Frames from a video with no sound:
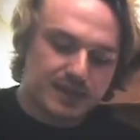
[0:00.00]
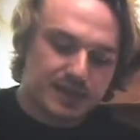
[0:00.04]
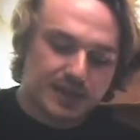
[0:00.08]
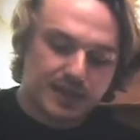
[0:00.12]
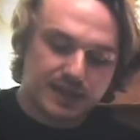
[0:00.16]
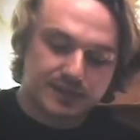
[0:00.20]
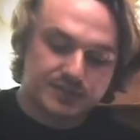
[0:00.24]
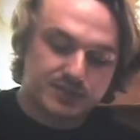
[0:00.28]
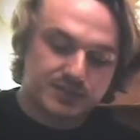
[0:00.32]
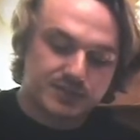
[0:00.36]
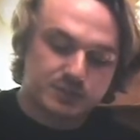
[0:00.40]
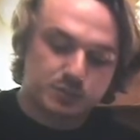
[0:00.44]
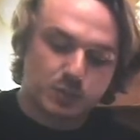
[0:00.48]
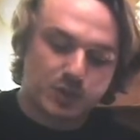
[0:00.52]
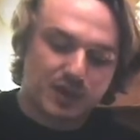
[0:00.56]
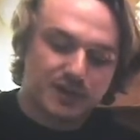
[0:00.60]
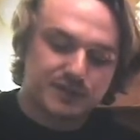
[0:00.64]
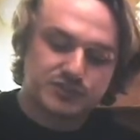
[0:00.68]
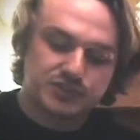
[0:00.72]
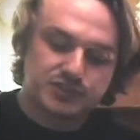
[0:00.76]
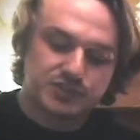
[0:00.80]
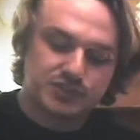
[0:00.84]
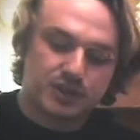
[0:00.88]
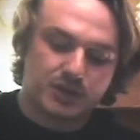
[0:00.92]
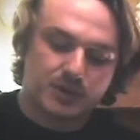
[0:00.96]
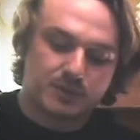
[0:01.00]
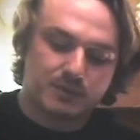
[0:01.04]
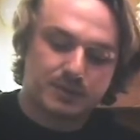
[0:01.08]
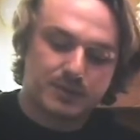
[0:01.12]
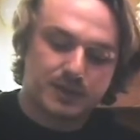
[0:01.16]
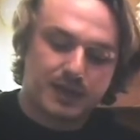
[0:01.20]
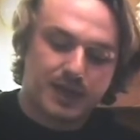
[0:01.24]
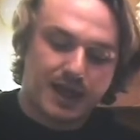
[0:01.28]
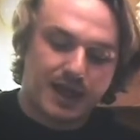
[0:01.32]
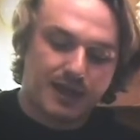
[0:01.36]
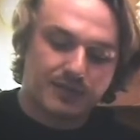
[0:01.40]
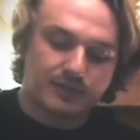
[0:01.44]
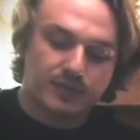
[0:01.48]
and his wife's shop
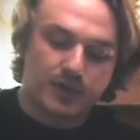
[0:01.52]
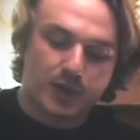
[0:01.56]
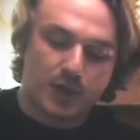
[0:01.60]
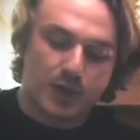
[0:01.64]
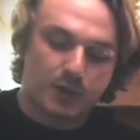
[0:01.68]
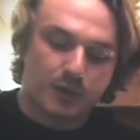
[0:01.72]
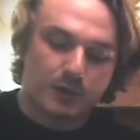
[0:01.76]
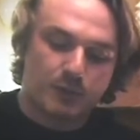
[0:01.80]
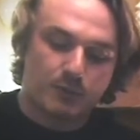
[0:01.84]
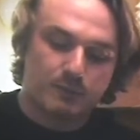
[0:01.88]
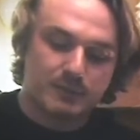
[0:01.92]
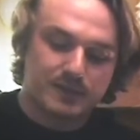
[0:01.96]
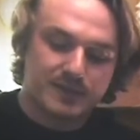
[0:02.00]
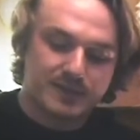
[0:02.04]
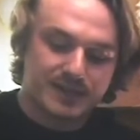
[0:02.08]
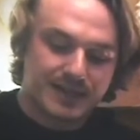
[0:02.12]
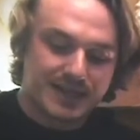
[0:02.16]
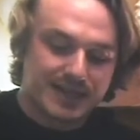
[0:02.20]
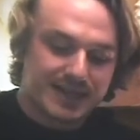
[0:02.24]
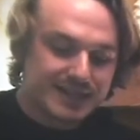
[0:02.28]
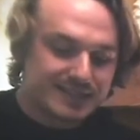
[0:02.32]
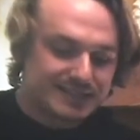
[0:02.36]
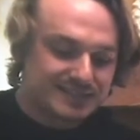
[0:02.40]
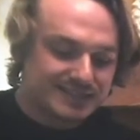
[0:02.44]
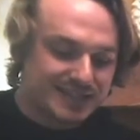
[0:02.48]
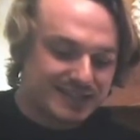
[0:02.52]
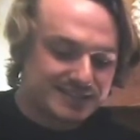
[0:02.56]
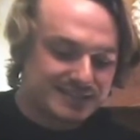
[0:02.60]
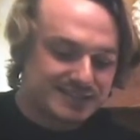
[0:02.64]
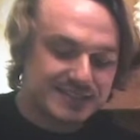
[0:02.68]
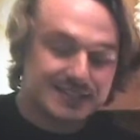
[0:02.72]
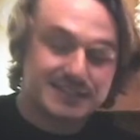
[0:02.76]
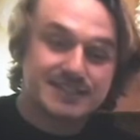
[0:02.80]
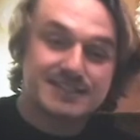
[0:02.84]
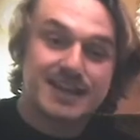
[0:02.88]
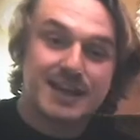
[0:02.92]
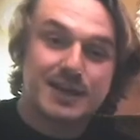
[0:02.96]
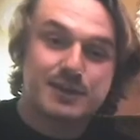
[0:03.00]
and home,
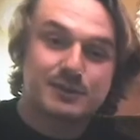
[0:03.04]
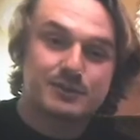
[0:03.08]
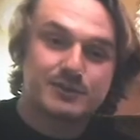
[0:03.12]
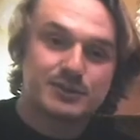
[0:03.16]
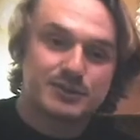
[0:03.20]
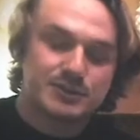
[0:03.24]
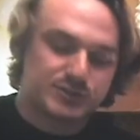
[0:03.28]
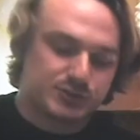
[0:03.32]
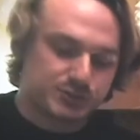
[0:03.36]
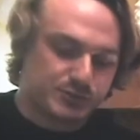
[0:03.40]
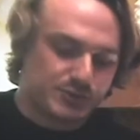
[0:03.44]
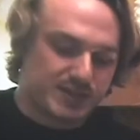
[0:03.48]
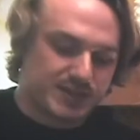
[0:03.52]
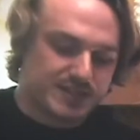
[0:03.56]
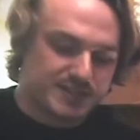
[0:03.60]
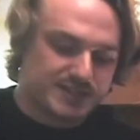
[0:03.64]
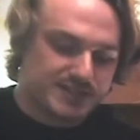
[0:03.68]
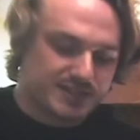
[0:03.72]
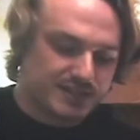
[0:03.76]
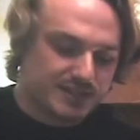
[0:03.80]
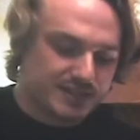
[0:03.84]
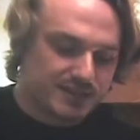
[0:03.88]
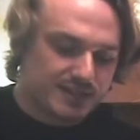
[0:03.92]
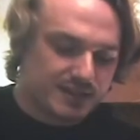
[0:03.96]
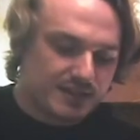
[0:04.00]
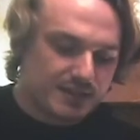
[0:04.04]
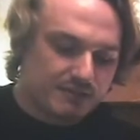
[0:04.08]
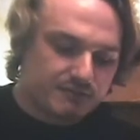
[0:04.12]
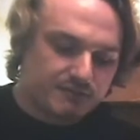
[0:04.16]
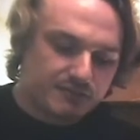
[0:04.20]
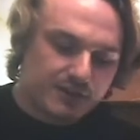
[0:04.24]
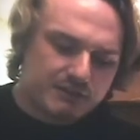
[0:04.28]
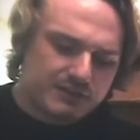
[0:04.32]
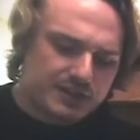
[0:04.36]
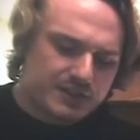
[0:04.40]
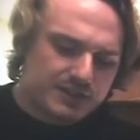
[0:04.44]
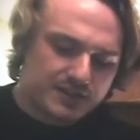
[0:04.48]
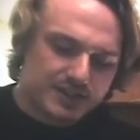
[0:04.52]
dancing down the street,
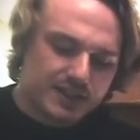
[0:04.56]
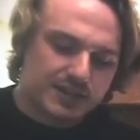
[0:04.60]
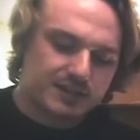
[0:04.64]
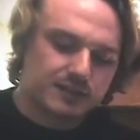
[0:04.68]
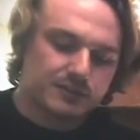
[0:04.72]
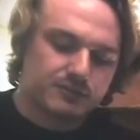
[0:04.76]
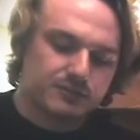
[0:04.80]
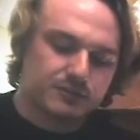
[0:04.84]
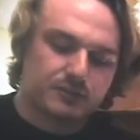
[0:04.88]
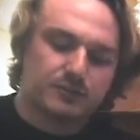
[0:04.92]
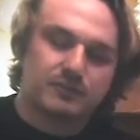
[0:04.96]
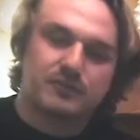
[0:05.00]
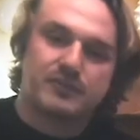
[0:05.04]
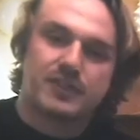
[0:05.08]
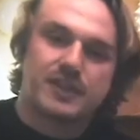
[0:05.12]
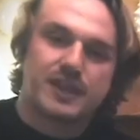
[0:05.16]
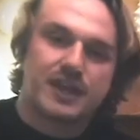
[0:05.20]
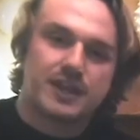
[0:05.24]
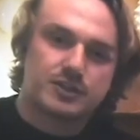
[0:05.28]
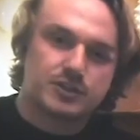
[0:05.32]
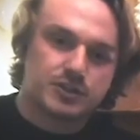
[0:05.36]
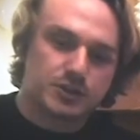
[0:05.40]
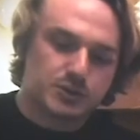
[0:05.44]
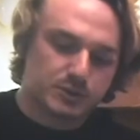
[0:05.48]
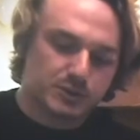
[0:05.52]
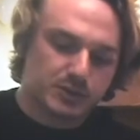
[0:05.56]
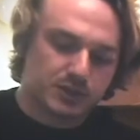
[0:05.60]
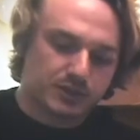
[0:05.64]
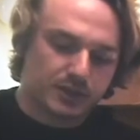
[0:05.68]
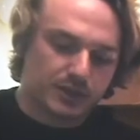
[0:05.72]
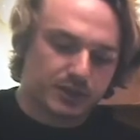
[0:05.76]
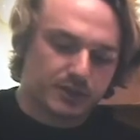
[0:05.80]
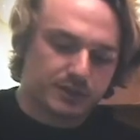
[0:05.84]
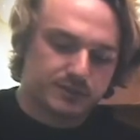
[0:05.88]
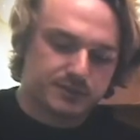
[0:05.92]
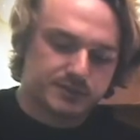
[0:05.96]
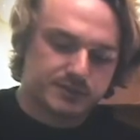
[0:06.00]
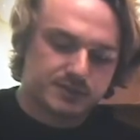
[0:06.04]
very thankful for their new
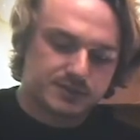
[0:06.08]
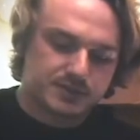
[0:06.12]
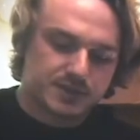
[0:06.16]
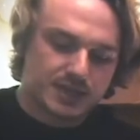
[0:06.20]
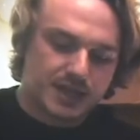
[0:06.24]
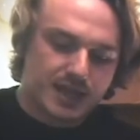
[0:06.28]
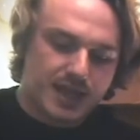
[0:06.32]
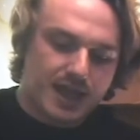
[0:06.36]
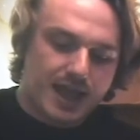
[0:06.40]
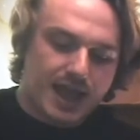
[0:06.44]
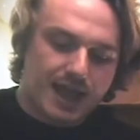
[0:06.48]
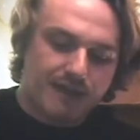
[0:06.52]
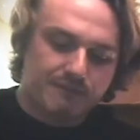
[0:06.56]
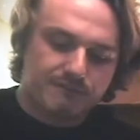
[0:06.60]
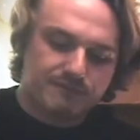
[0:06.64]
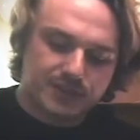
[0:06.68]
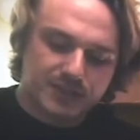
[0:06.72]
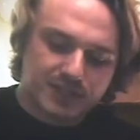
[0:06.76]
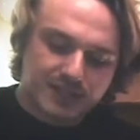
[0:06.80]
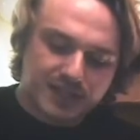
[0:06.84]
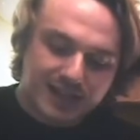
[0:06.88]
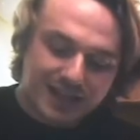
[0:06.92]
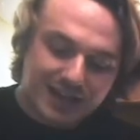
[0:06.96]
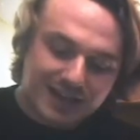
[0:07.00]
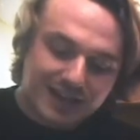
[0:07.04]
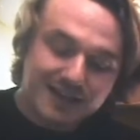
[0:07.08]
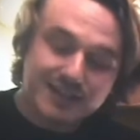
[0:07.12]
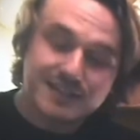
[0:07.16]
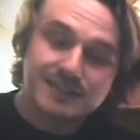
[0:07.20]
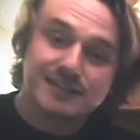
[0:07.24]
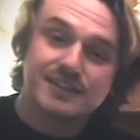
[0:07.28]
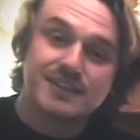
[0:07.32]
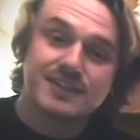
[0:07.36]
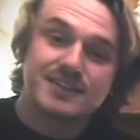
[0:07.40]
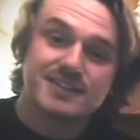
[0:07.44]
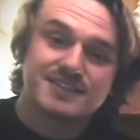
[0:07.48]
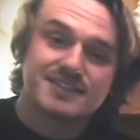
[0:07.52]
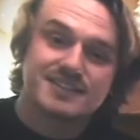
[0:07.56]
clothes and for the
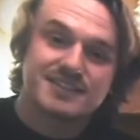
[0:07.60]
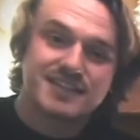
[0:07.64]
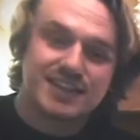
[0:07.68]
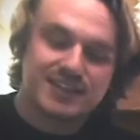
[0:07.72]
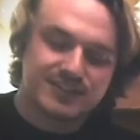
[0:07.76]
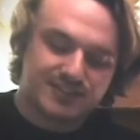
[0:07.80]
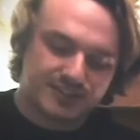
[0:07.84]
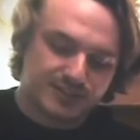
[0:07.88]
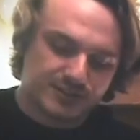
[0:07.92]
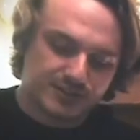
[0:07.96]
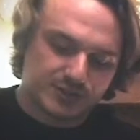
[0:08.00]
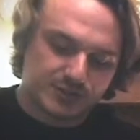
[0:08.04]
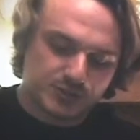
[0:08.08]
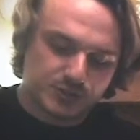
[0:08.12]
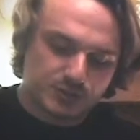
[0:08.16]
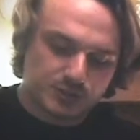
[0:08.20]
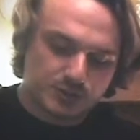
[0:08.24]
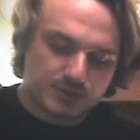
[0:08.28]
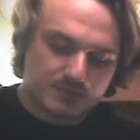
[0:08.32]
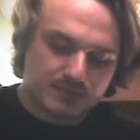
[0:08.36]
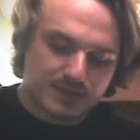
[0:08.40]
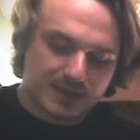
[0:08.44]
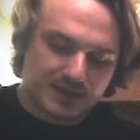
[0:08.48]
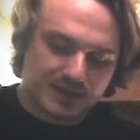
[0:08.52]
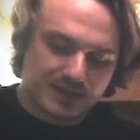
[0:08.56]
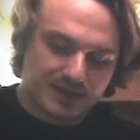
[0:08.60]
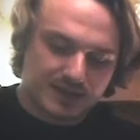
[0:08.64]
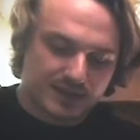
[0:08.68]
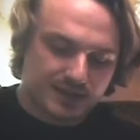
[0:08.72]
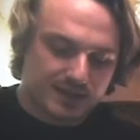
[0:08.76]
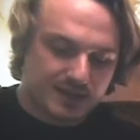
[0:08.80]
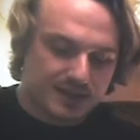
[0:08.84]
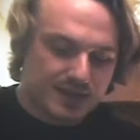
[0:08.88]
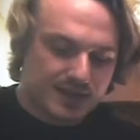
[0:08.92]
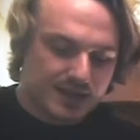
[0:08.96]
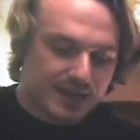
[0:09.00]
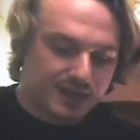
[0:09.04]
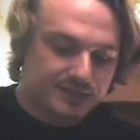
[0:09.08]
kindness that the shoemaker
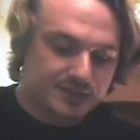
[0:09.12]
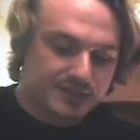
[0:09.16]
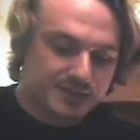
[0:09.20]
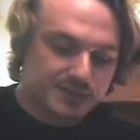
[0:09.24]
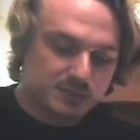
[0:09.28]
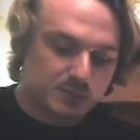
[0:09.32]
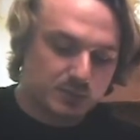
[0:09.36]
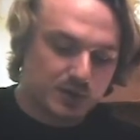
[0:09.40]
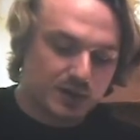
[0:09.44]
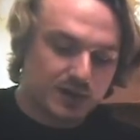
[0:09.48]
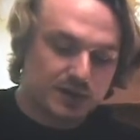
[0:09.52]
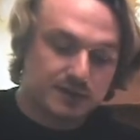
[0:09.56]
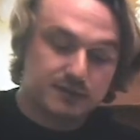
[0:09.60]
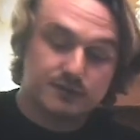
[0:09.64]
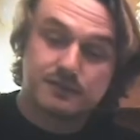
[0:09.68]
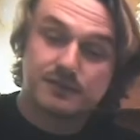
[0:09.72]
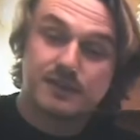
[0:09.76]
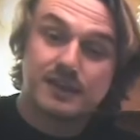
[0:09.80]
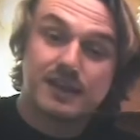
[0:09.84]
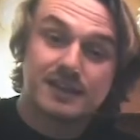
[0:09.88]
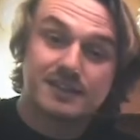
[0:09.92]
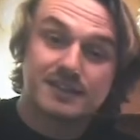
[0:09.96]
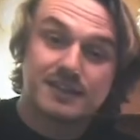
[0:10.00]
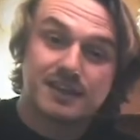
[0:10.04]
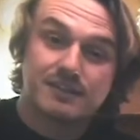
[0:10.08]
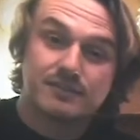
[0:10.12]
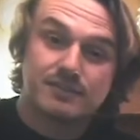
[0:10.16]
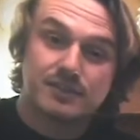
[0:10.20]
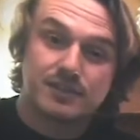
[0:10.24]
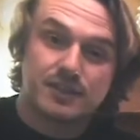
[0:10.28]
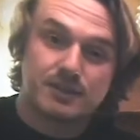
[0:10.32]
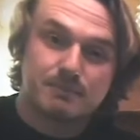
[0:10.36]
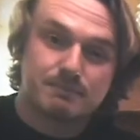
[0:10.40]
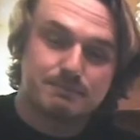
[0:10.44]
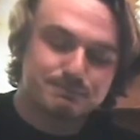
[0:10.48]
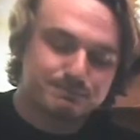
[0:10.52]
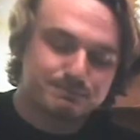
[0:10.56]
and his wife had given them.